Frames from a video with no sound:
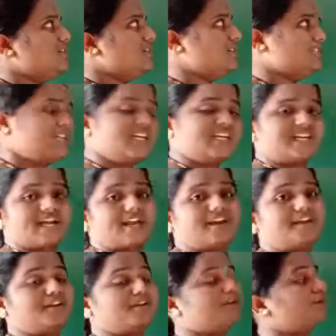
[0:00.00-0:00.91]

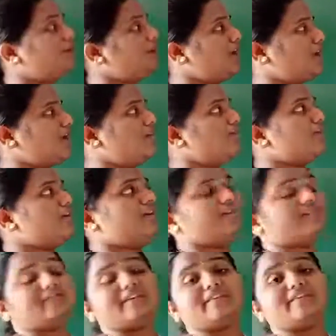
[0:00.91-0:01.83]
Children, now
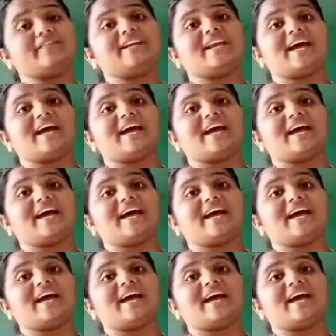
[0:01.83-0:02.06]
we will